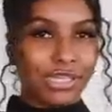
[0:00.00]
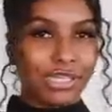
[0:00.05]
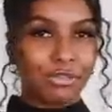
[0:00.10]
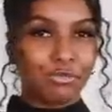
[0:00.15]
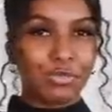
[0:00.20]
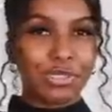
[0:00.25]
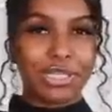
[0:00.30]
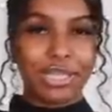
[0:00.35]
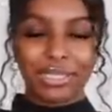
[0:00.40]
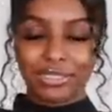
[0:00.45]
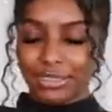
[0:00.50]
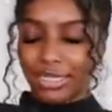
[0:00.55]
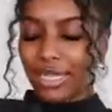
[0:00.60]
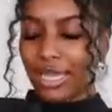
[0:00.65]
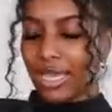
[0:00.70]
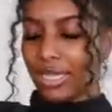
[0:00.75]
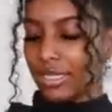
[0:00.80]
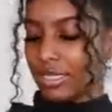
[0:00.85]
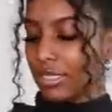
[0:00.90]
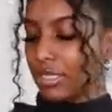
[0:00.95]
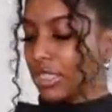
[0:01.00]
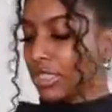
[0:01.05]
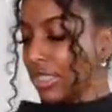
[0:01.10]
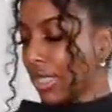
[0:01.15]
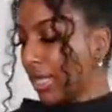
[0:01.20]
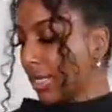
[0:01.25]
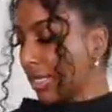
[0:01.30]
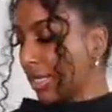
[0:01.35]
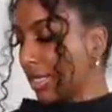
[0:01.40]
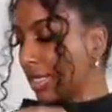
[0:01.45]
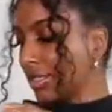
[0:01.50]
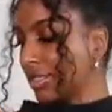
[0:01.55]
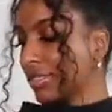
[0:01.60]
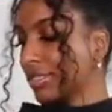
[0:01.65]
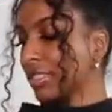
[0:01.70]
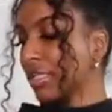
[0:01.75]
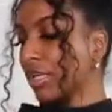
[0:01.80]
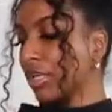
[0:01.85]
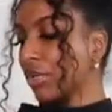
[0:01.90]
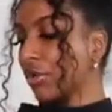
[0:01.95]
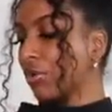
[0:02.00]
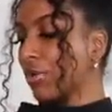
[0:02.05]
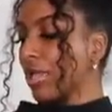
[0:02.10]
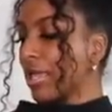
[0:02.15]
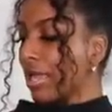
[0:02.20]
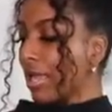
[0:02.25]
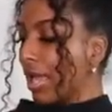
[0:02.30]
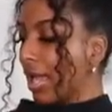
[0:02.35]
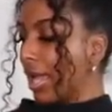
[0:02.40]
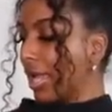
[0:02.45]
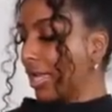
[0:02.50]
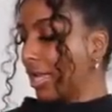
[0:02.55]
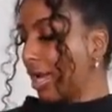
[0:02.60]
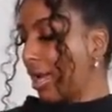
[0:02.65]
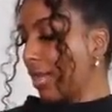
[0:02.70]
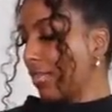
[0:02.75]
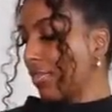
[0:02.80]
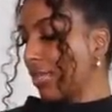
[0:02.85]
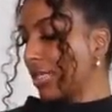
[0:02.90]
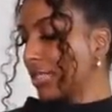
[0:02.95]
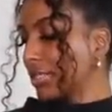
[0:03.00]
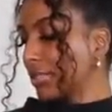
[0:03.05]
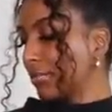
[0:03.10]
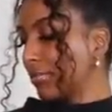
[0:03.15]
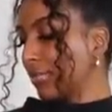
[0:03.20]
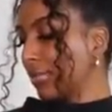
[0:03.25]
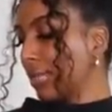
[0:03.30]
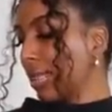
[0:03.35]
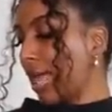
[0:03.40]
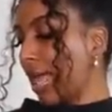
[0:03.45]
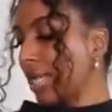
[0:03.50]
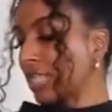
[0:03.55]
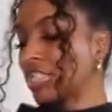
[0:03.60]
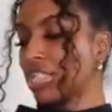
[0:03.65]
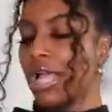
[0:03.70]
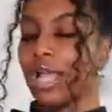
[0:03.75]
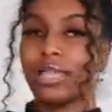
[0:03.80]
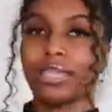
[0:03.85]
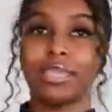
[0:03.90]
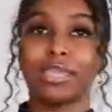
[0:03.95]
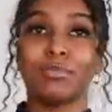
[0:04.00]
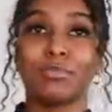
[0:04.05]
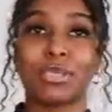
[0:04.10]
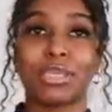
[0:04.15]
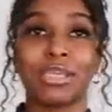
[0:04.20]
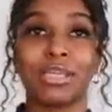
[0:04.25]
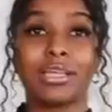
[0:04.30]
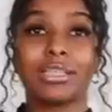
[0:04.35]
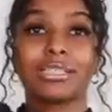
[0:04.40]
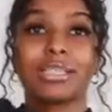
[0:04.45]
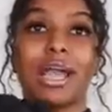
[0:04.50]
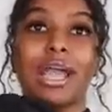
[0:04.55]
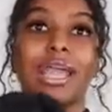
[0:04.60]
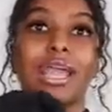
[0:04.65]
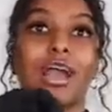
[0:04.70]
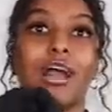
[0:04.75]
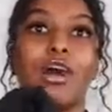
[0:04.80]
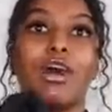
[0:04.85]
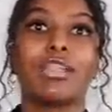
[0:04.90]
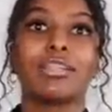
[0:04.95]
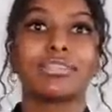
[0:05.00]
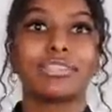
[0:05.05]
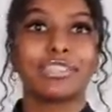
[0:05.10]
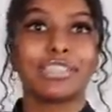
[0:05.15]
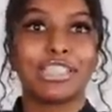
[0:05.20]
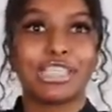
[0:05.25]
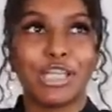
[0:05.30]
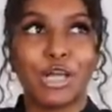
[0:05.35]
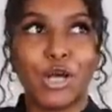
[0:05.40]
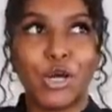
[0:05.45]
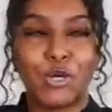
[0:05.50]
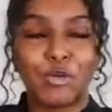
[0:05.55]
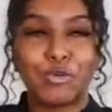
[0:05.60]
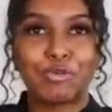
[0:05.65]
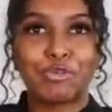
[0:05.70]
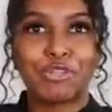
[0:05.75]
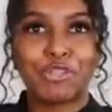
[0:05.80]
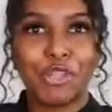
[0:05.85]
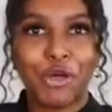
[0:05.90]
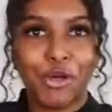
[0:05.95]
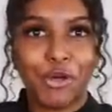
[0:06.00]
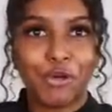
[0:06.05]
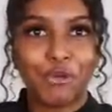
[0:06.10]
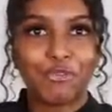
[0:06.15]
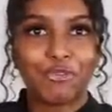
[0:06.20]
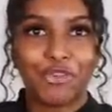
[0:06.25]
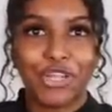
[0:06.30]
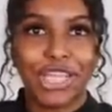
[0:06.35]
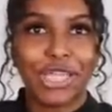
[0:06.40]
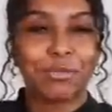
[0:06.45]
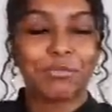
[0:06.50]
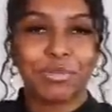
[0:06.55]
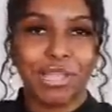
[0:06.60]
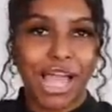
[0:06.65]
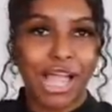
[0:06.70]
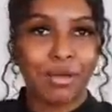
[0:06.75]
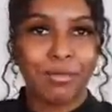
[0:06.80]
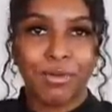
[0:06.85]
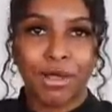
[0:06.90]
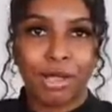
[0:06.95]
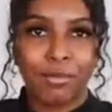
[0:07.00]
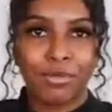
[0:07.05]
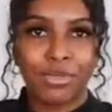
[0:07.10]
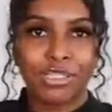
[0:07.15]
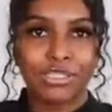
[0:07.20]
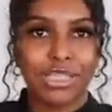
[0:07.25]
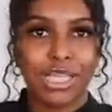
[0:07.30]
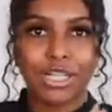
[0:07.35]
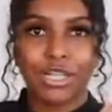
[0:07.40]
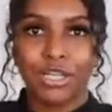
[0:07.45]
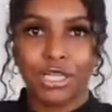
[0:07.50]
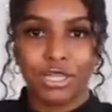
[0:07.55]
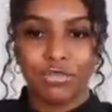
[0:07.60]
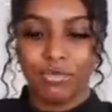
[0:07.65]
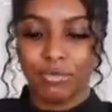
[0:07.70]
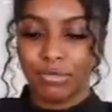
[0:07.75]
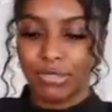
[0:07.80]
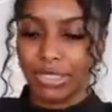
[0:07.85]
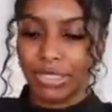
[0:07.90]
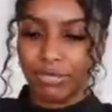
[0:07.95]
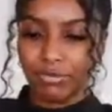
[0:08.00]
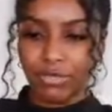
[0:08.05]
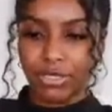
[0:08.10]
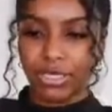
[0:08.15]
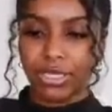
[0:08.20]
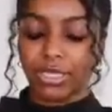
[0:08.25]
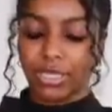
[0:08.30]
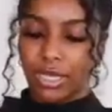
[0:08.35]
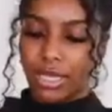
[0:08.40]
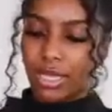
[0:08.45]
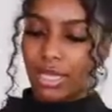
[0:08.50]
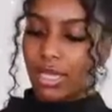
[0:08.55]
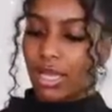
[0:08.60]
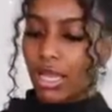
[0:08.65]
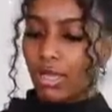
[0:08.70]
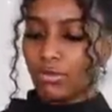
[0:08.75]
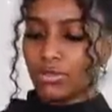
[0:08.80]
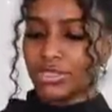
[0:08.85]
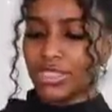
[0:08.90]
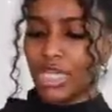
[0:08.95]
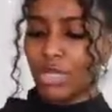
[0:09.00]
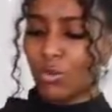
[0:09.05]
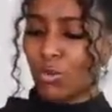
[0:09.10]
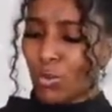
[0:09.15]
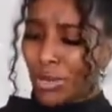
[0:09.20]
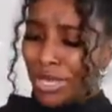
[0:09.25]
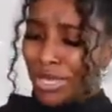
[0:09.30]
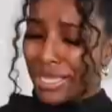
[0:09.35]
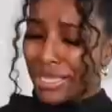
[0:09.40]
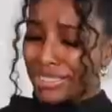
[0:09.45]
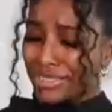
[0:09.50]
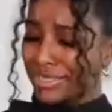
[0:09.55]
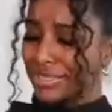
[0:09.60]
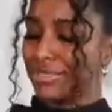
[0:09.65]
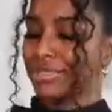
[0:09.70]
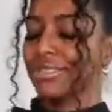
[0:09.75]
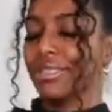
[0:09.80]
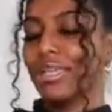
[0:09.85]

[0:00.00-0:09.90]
I didn't realize that I had another jacket, so I got this black jacket because I honestly own no freaking black bombers. I couldn't even believe it. I was like, what?